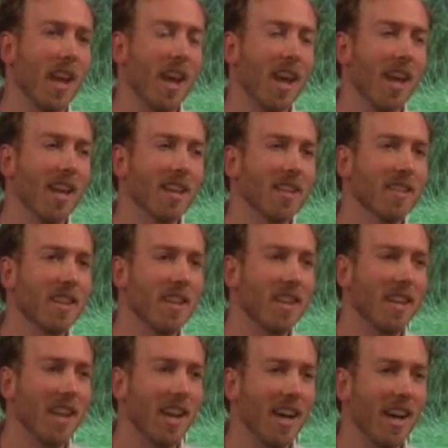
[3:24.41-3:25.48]
And
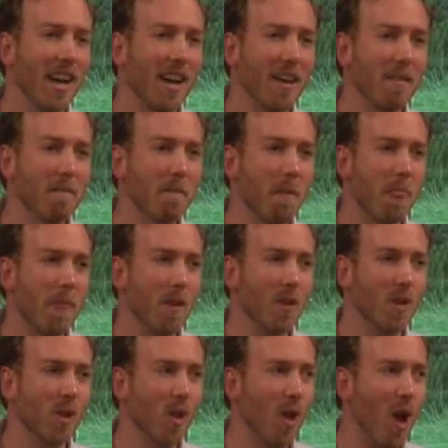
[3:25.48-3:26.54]
uh,
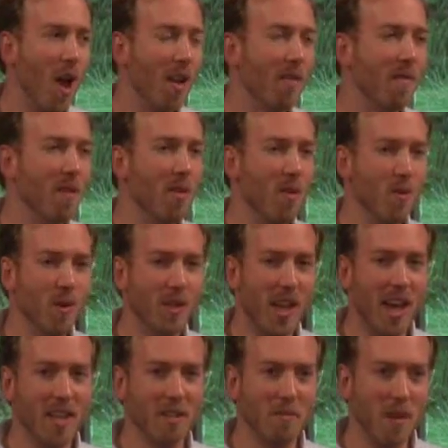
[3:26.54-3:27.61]
there's a lot of
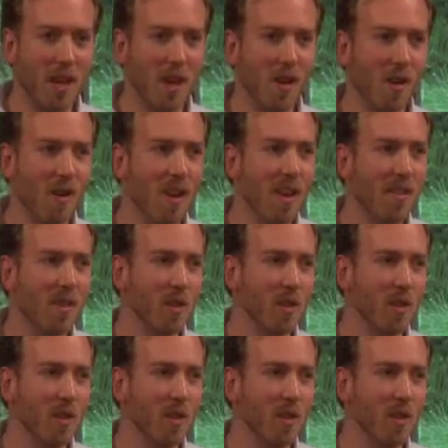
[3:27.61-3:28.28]
enthusiasm here.